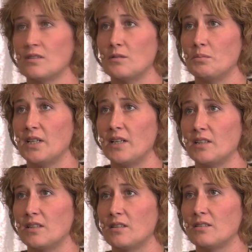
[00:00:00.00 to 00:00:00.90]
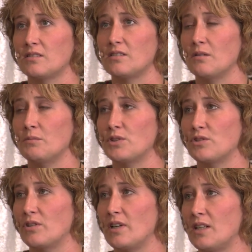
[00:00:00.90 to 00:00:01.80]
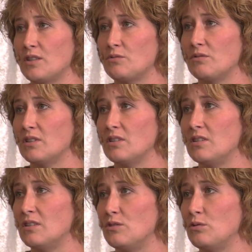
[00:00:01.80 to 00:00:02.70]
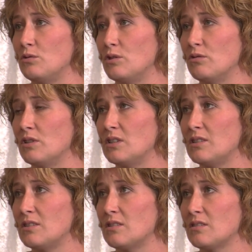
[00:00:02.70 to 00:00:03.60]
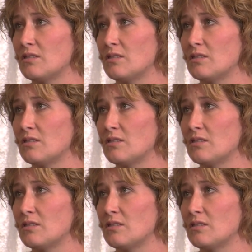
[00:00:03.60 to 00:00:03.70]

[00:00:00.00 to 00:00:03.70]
The planet's temperature has risen in 2 degrees.